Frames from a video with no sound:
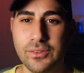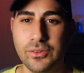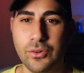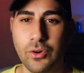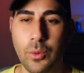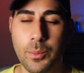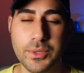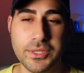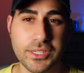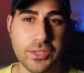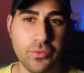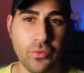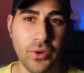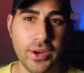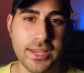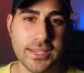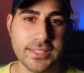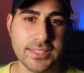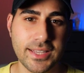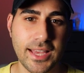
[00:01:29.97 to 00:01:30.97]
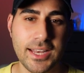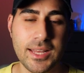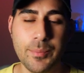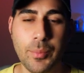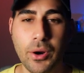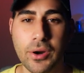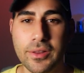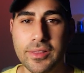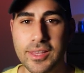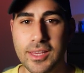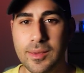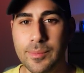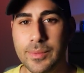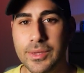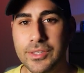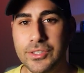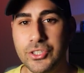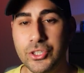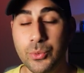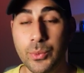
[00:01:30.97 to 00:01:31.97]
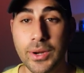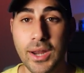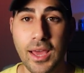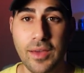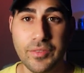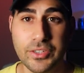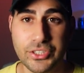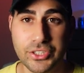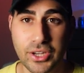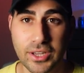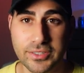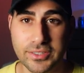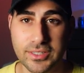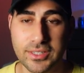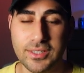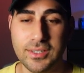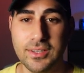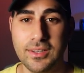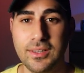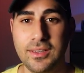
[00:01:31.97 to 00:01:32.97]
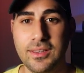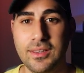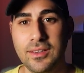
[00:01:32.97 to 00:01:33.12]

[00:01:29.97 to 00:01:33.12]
or almost erase any part of the image you want to have adjusted.